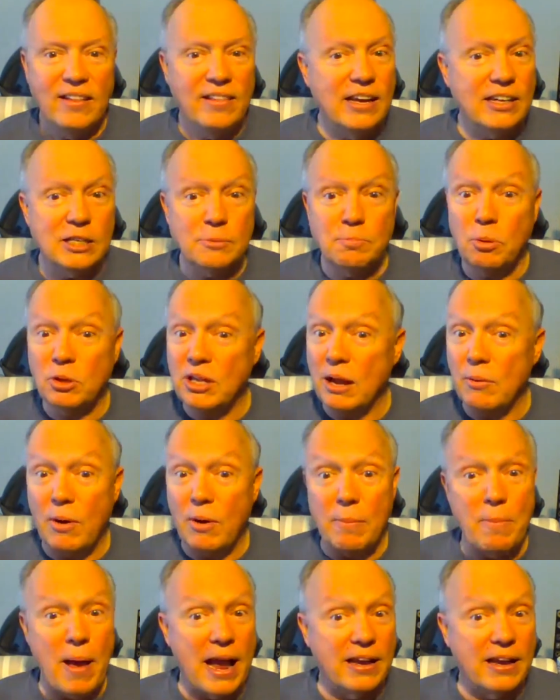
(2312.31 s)
They just put that
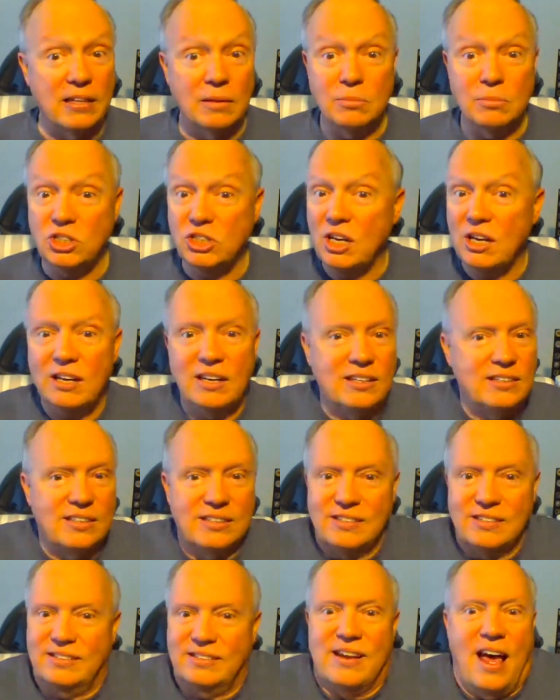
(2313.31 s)
right back in the machine because
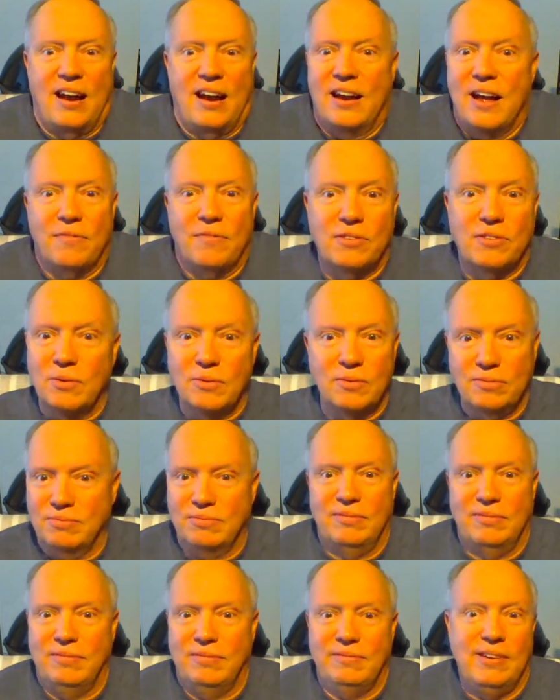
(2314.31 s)
it's not enough
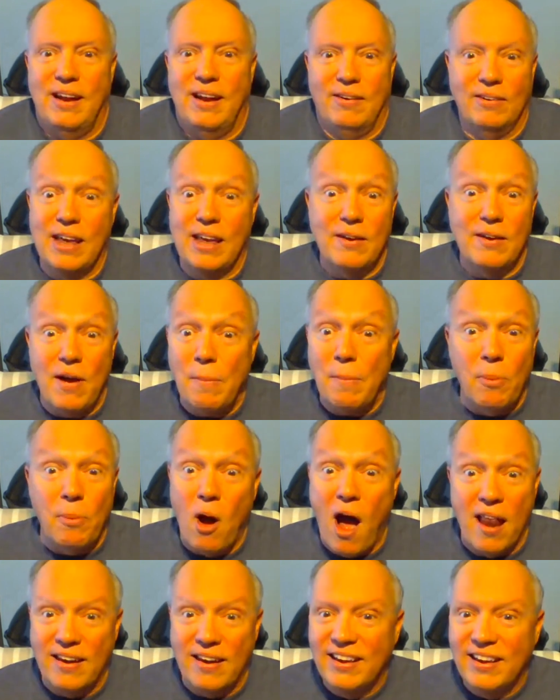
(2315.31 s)
to, you know, give up
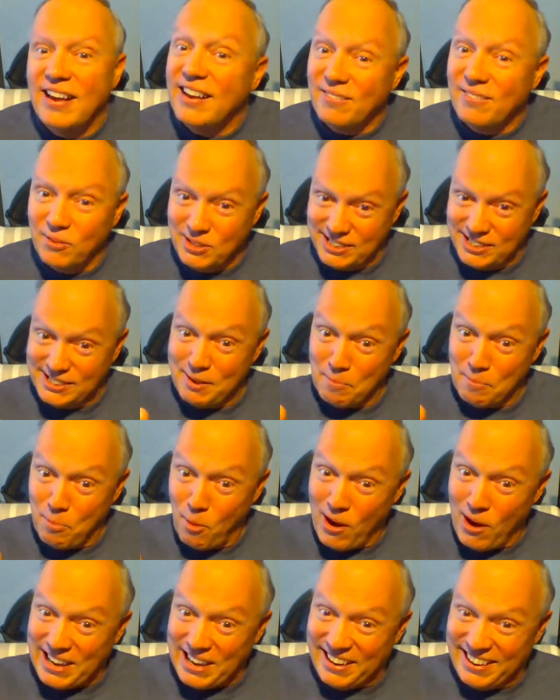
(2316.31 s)
on, which is the
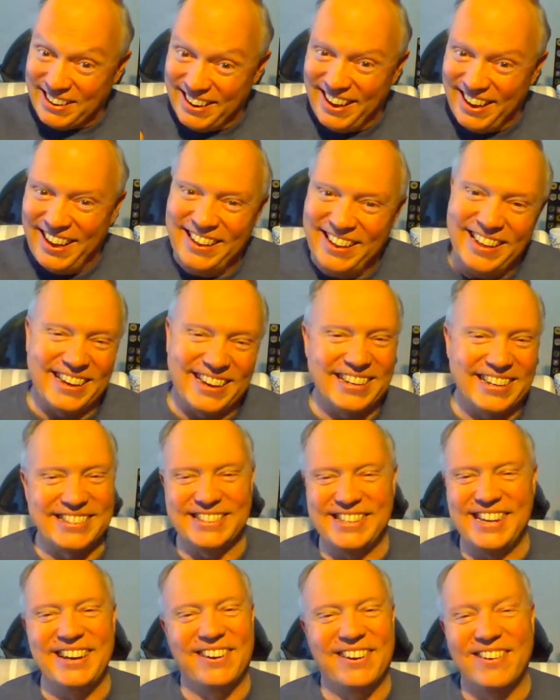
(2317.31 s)
point. The
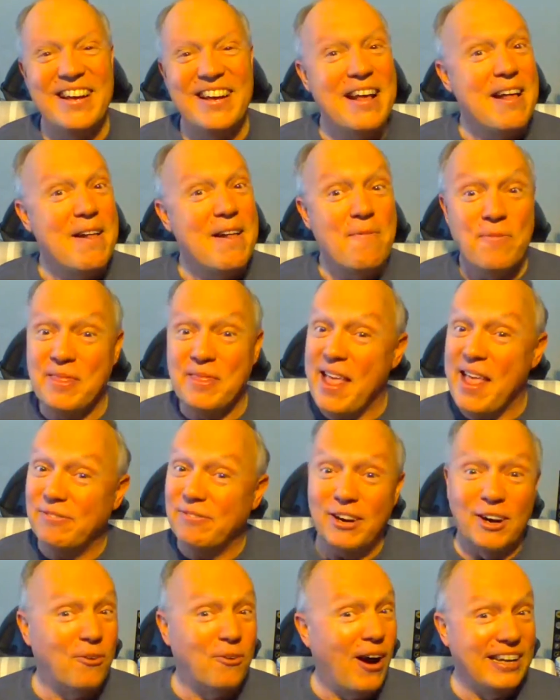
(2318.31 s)
casino
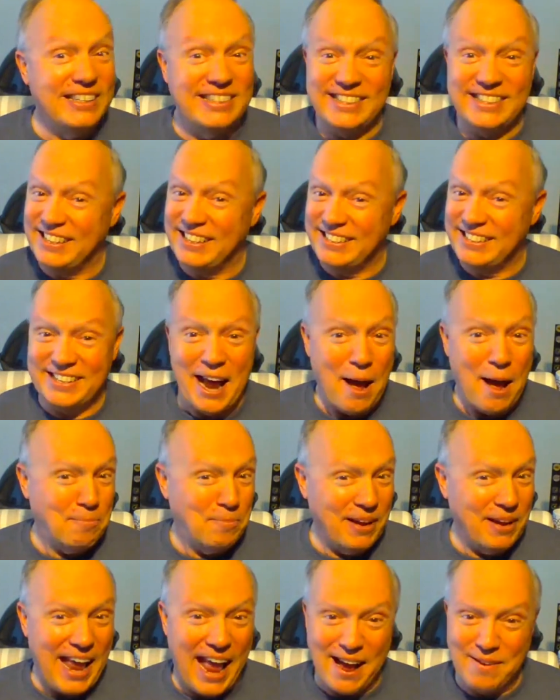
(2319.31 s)
never wants you to
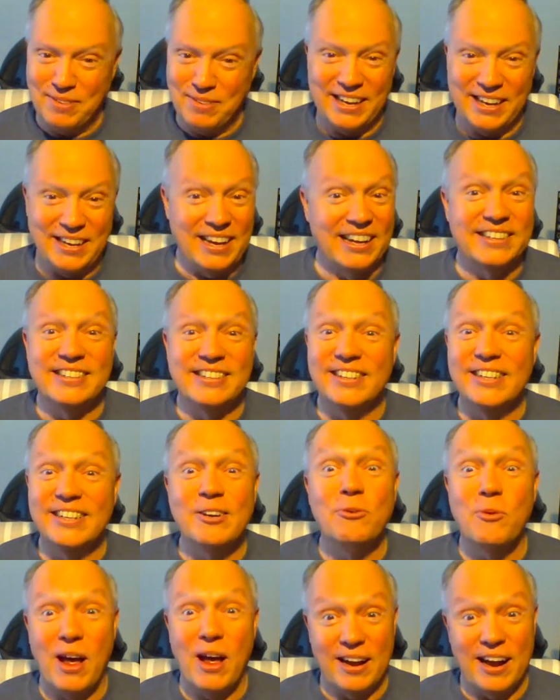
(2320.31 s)
stop gambling until
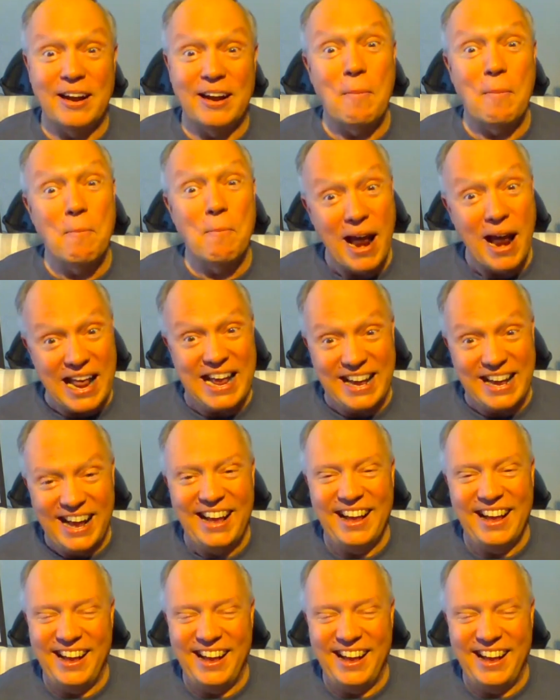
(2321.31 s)
you run out of money.